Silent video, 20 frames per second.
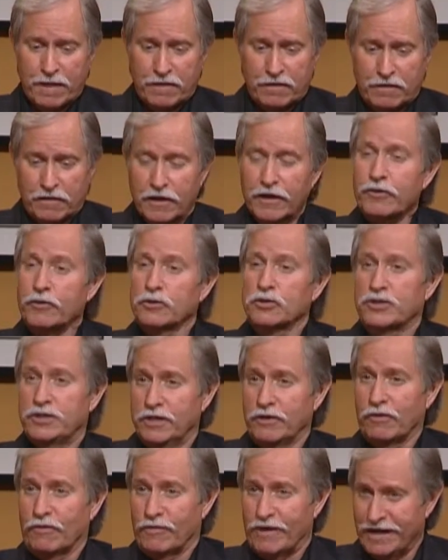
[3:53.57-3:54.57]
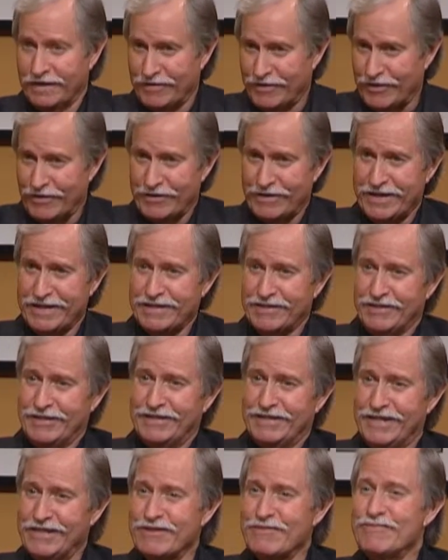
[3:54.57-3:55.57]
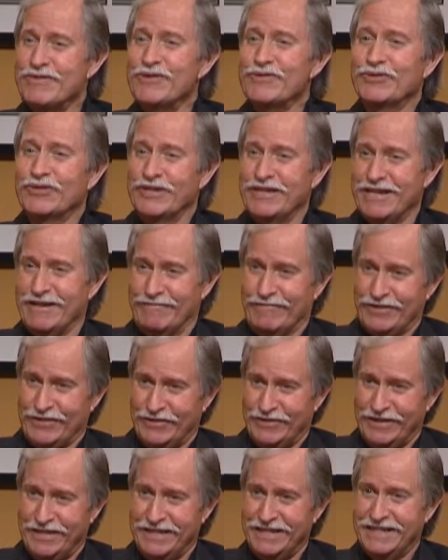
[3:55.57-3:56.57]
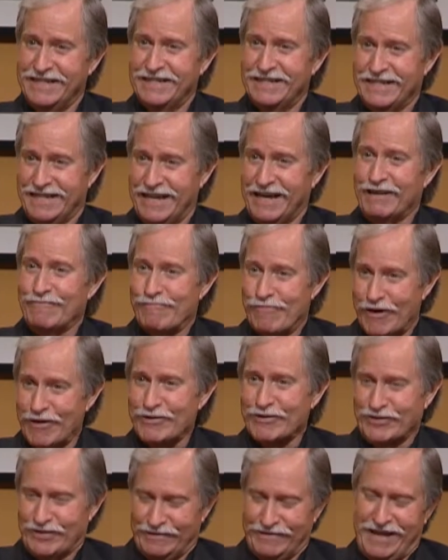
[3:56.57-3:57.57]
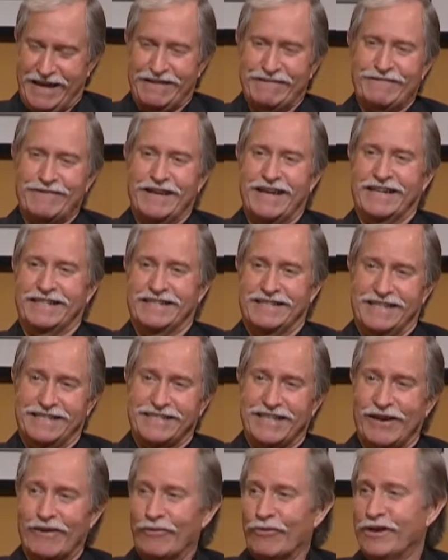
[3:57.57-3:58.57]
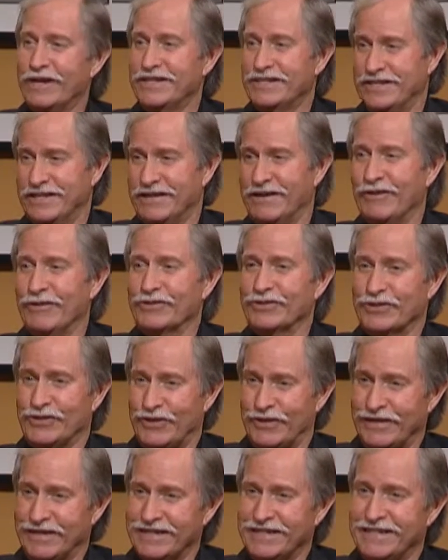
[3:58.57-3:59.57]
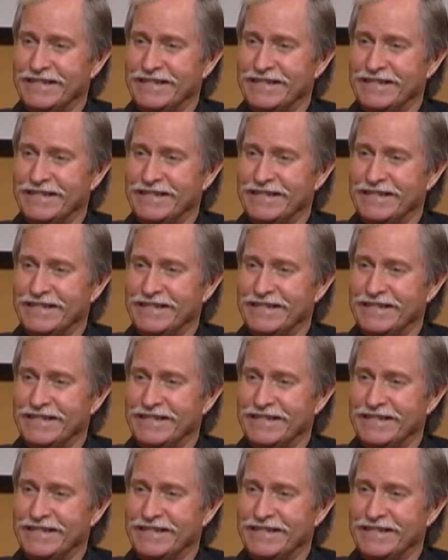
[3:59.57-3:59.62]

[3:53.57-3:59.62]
liquor still right there in the museum. So he kind of boasts of that fact, that that's how racing all started.